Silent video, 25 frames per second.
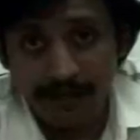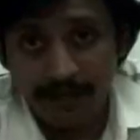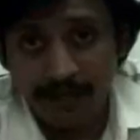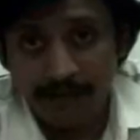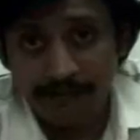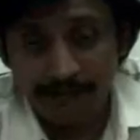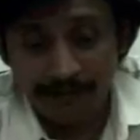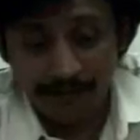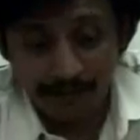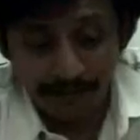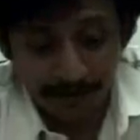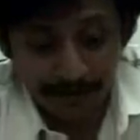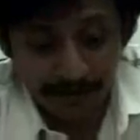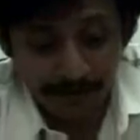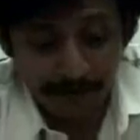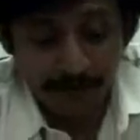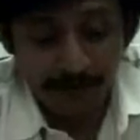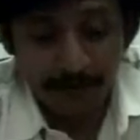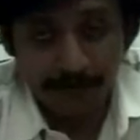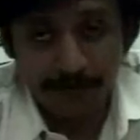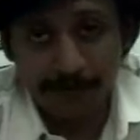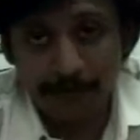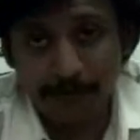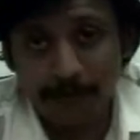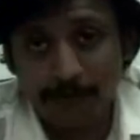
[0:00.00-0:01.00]
half an hour went
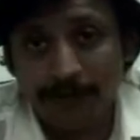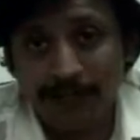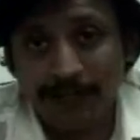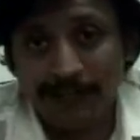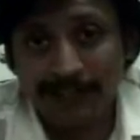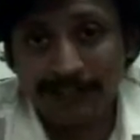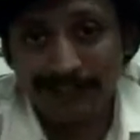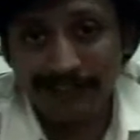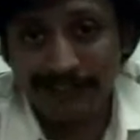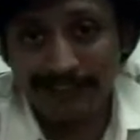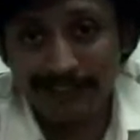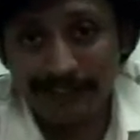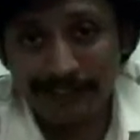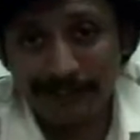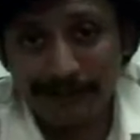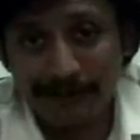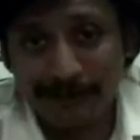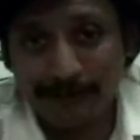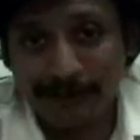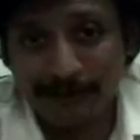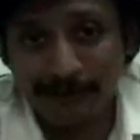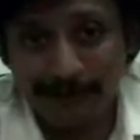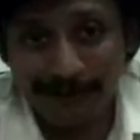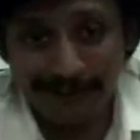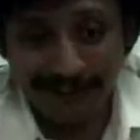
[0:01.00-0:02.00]
for 2 hours inside the
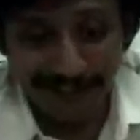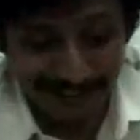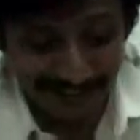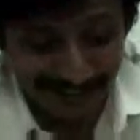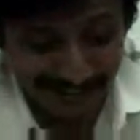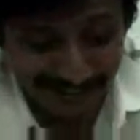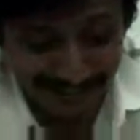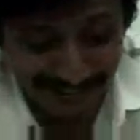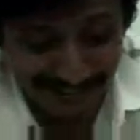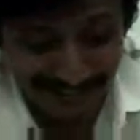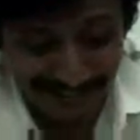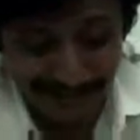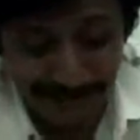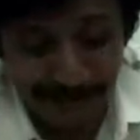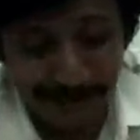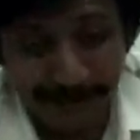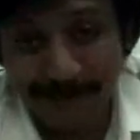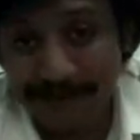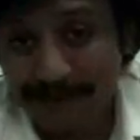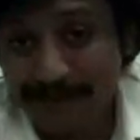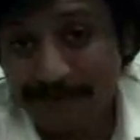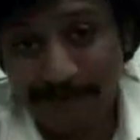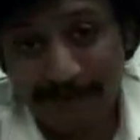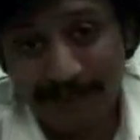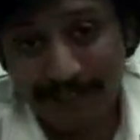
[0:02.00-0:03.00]
court. He was
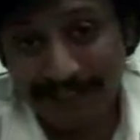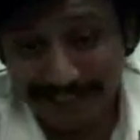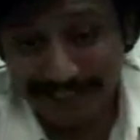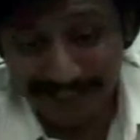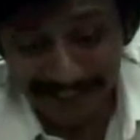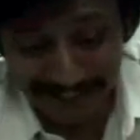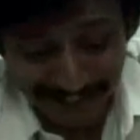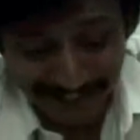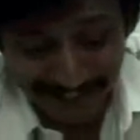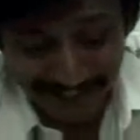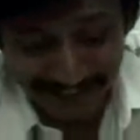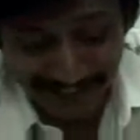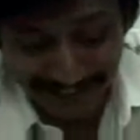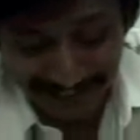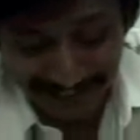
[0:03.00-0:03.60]
very patient that